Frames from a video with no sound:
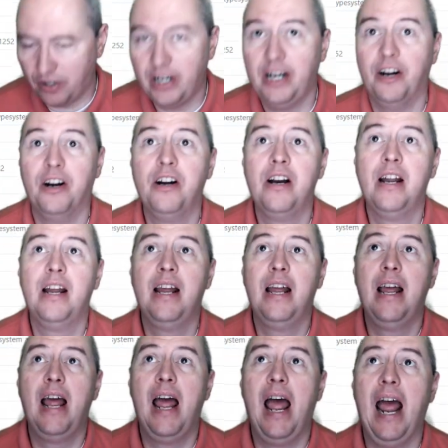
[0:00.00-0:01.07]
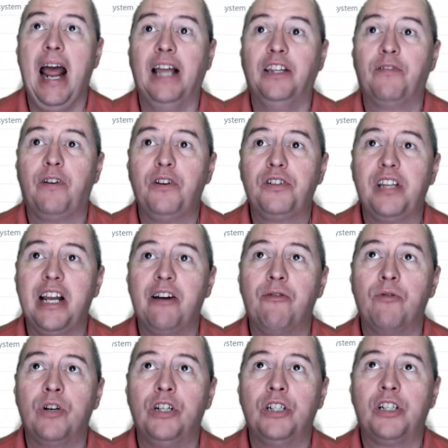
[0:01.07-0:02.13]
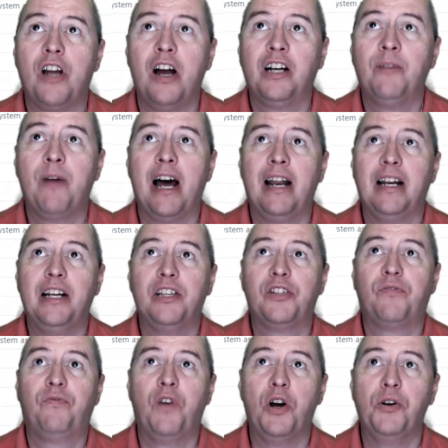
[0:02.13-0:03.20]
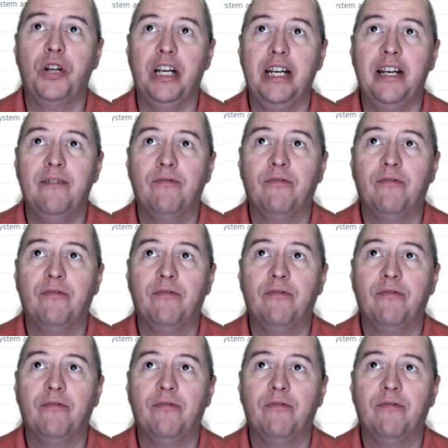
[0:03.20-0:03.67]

here. And the first thing we're going to talk about is Fody.